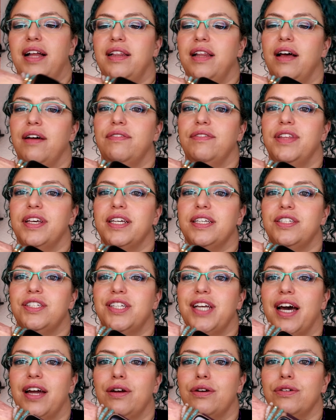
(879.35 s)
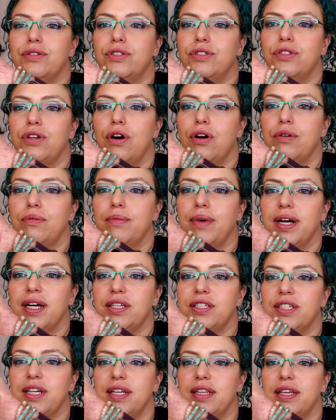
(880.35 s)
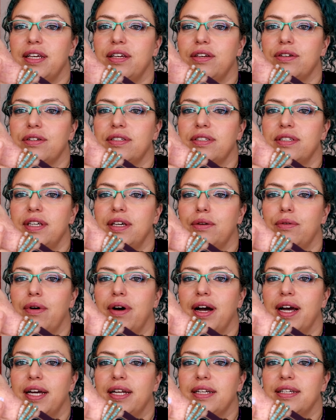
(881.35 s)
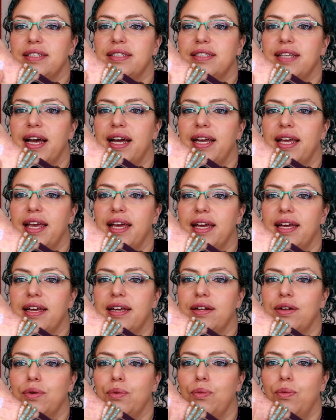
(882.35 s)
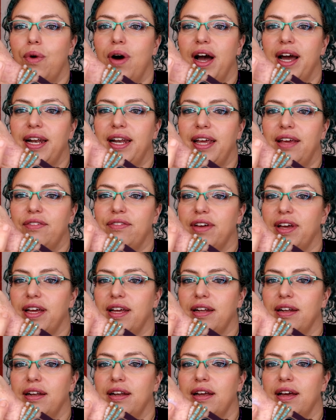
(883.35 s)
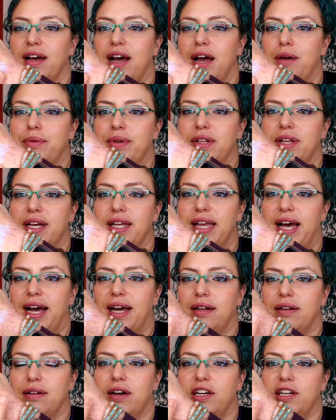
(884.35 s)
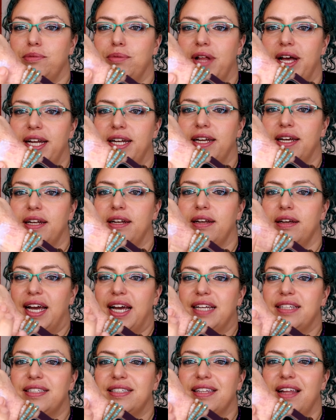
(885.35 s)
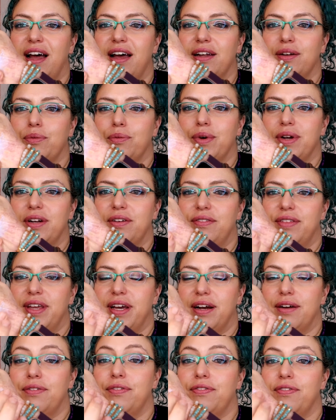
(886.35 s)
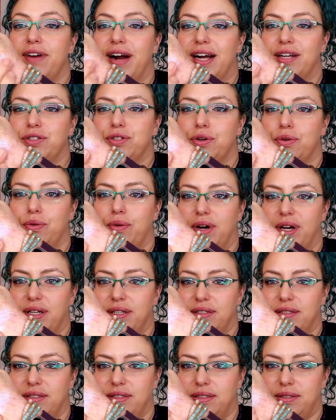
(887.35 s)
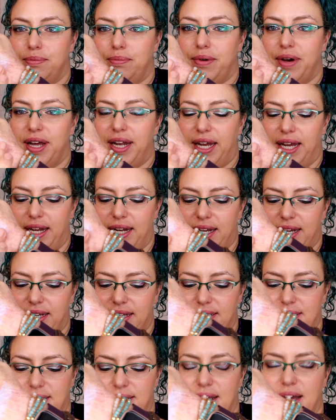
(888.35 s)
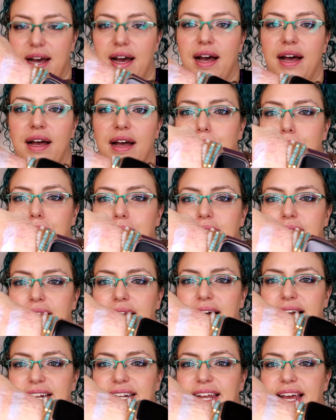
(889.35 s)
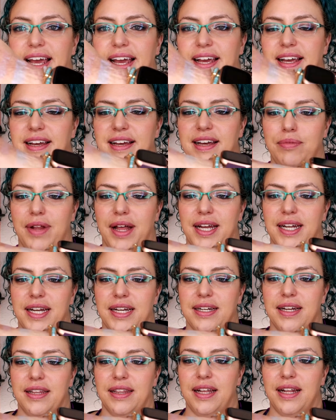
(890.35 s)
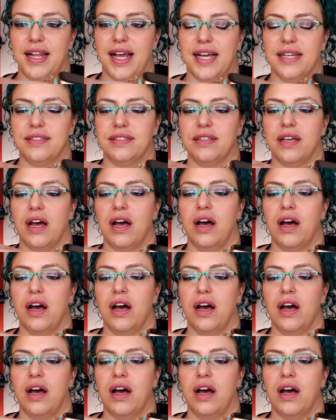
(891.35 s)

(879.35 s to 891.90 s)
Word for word: I love this shadow so much. I think you'll see why in a second. What even? I mean, look at that. Are you blinded? It's not one of their fragile ones, but it is uh, blinding. Blinding nonetheless.